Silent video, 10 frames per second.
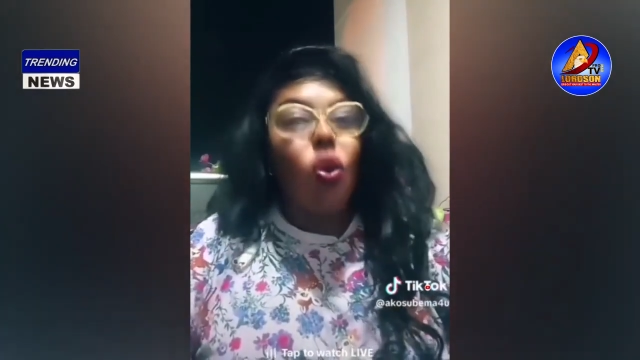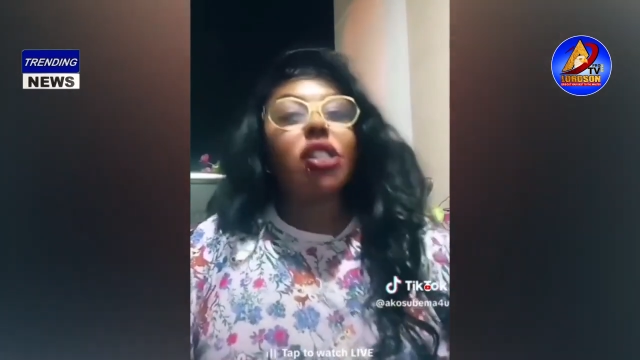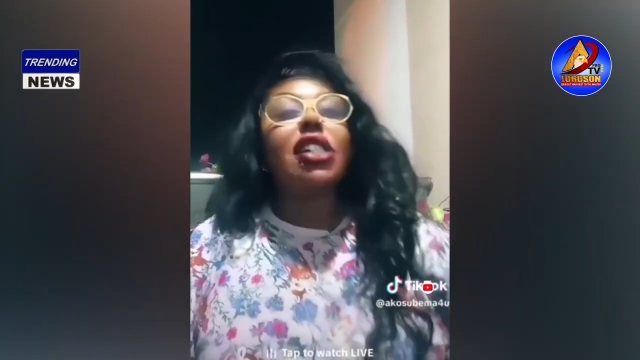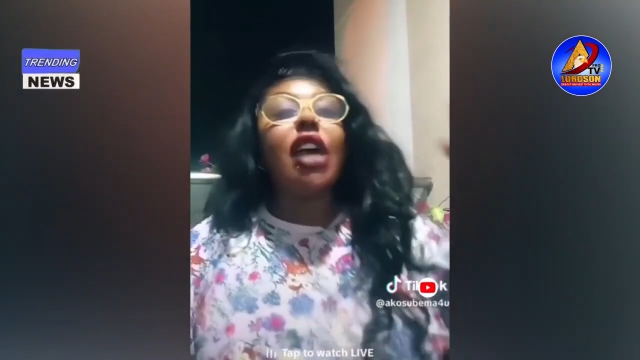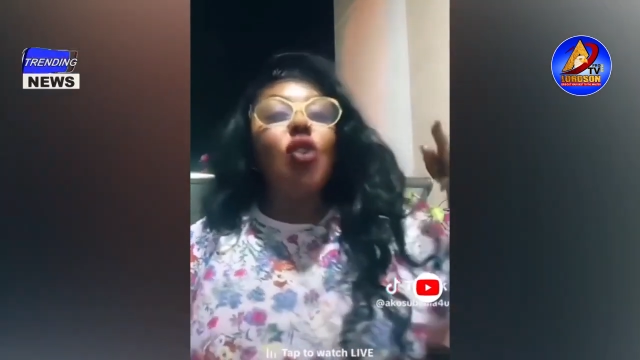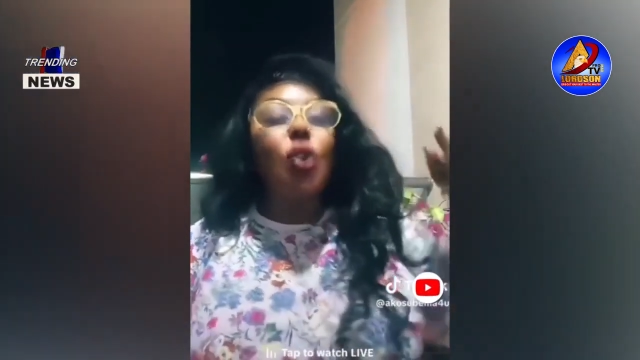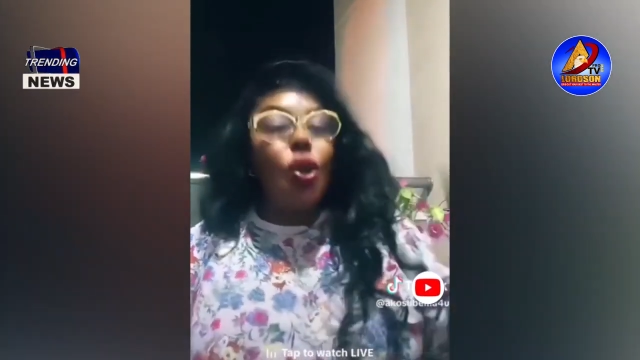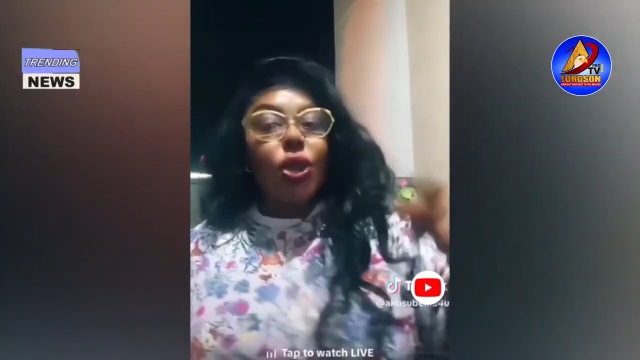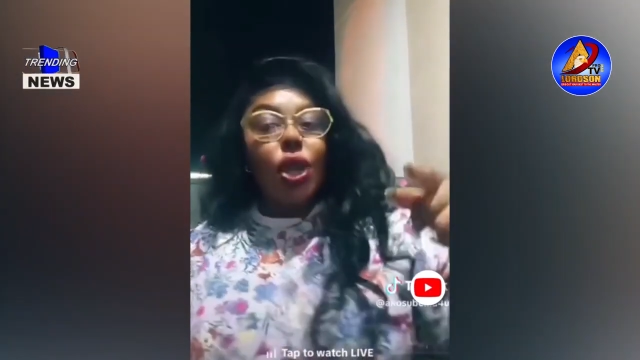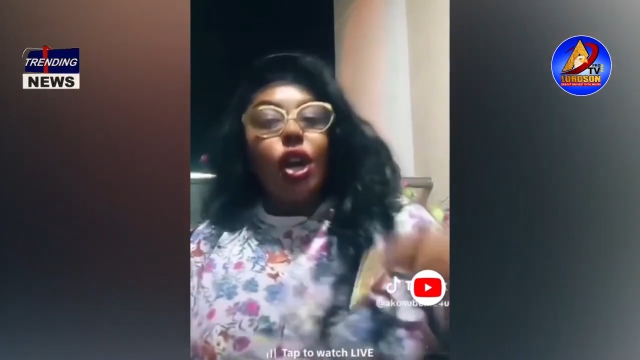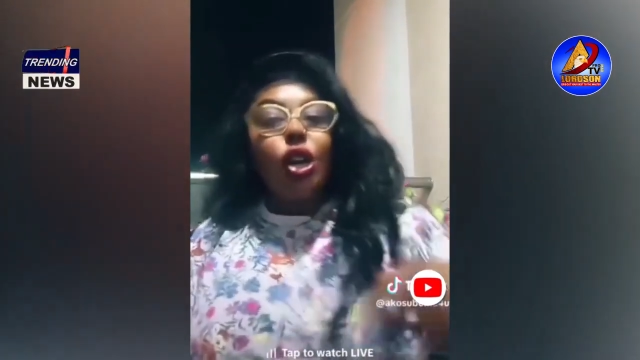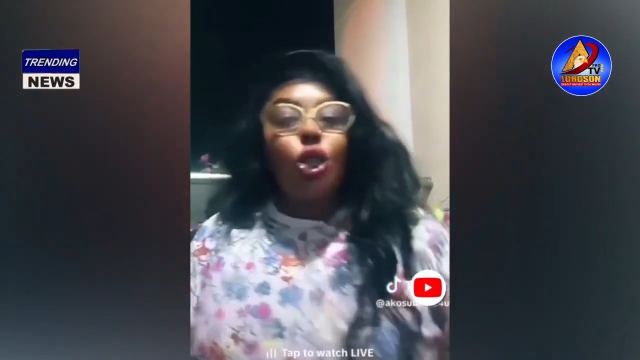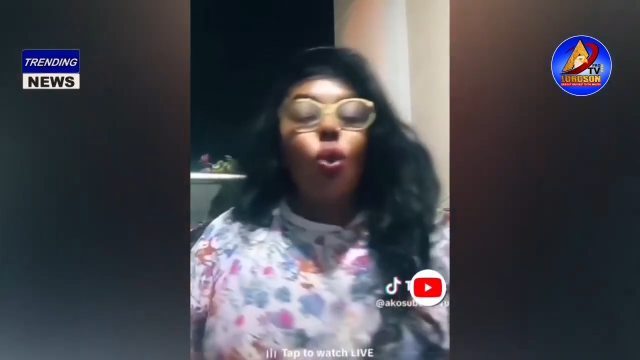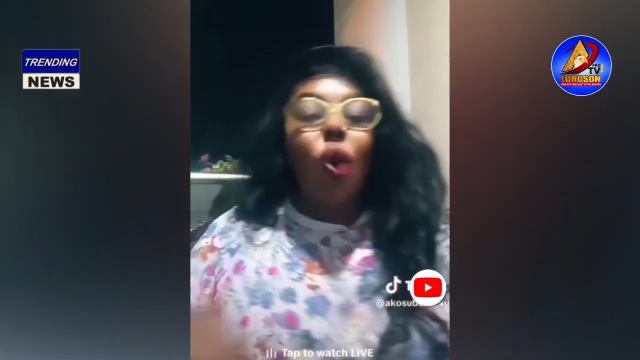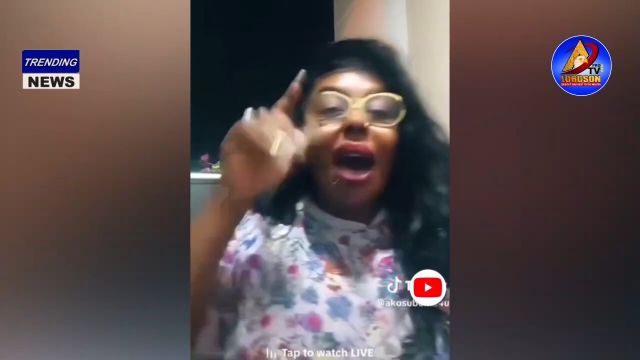was the youth
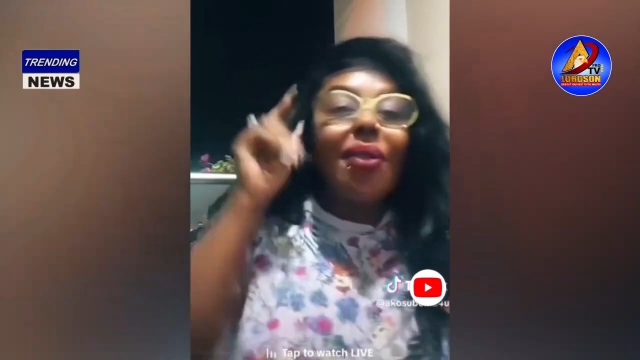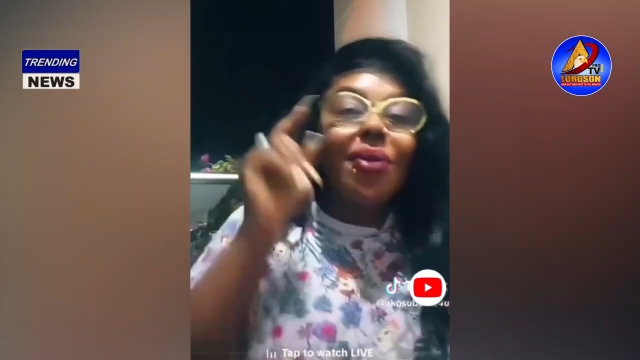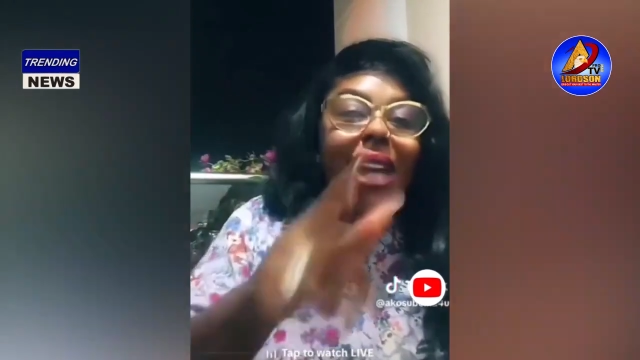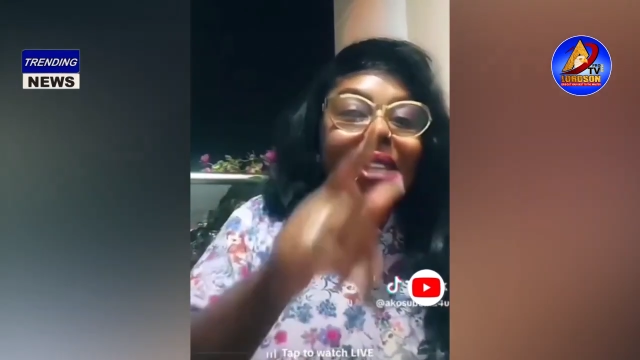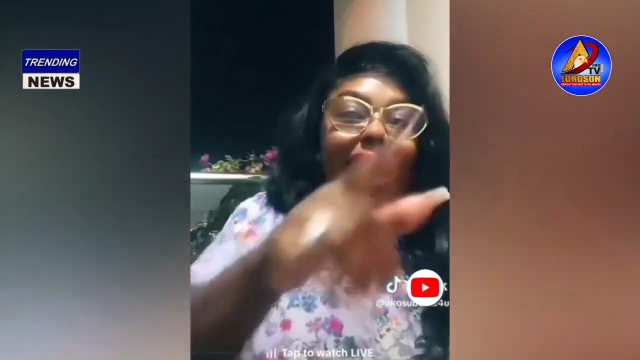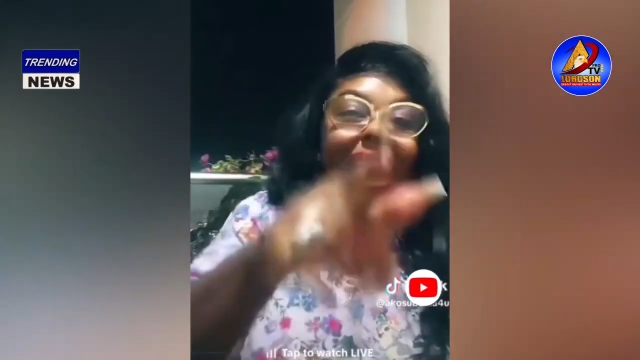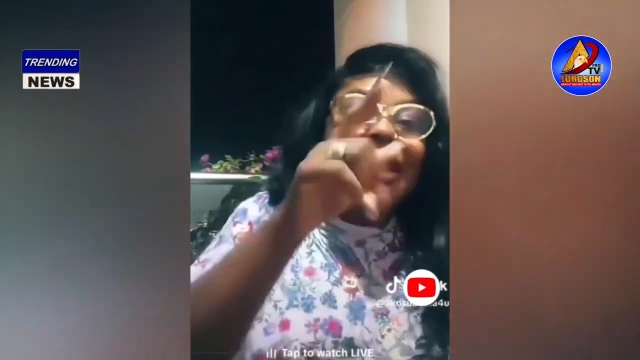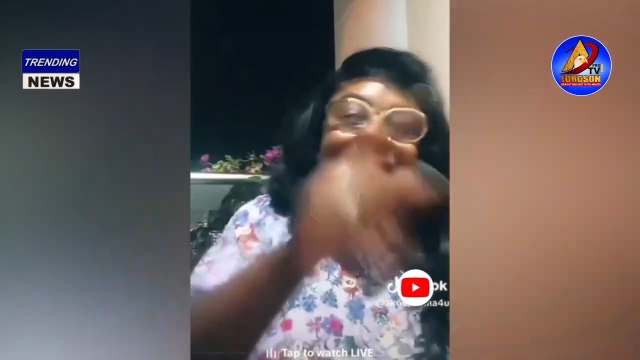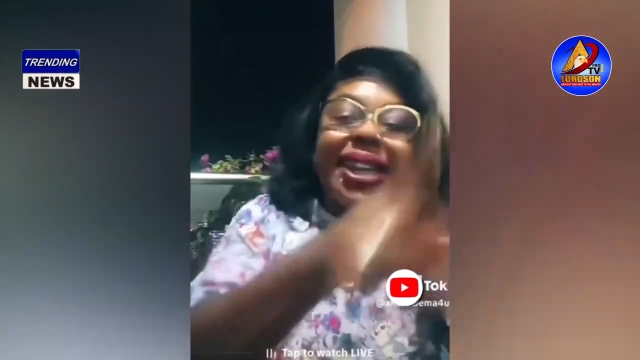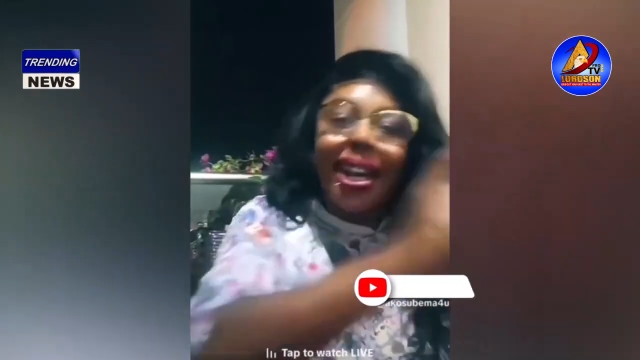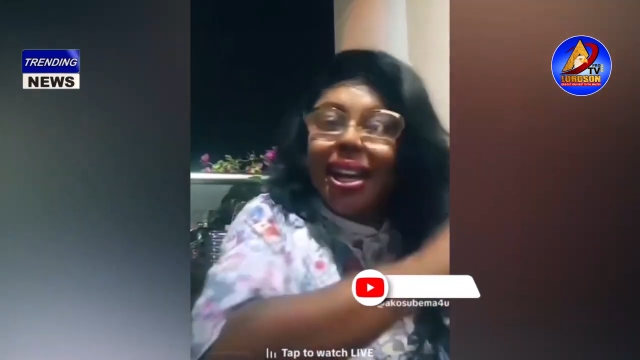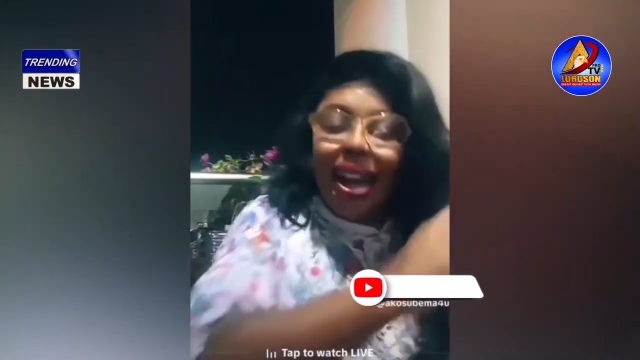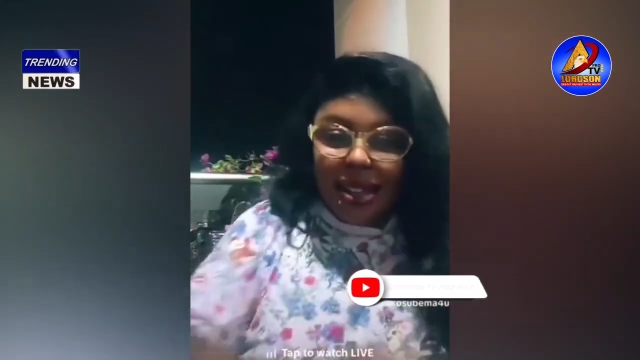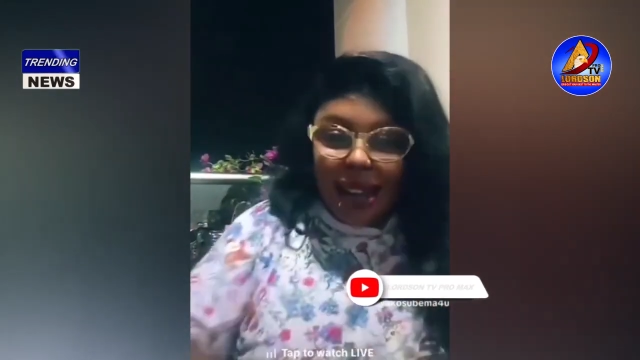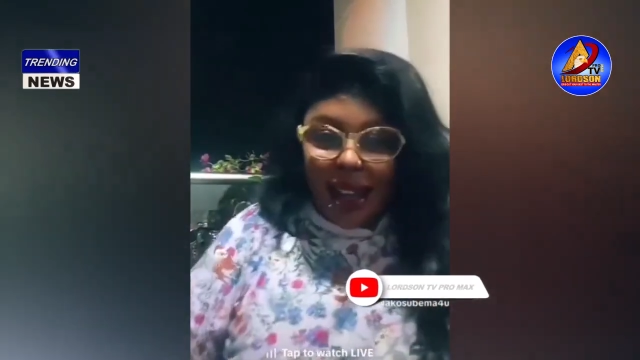should arise and
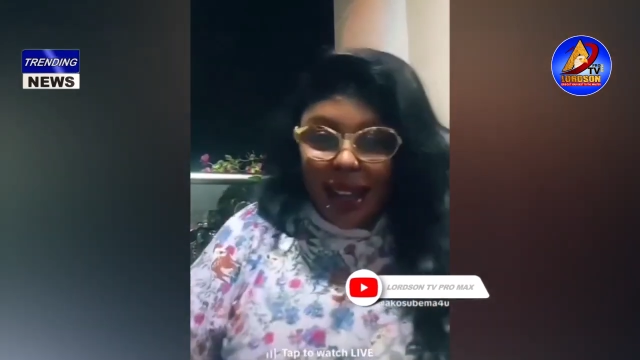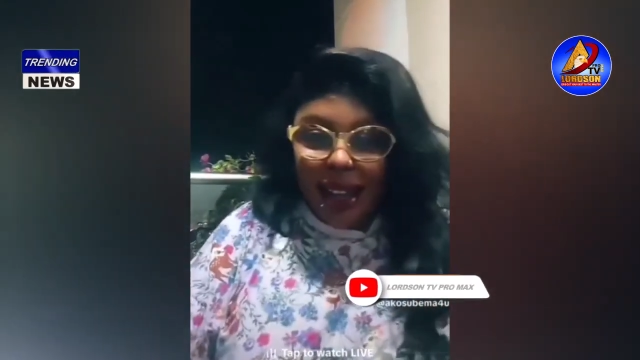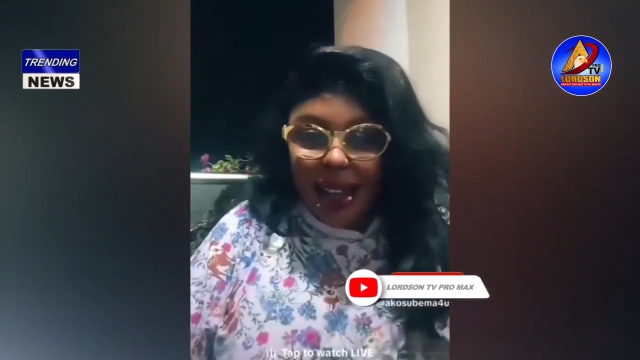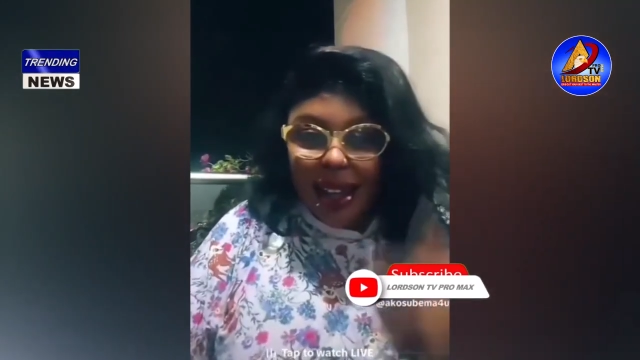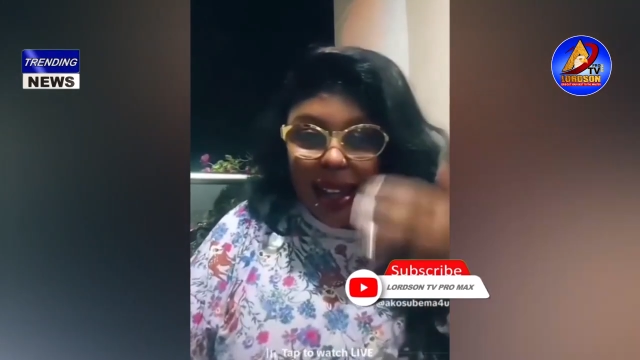take Ghana.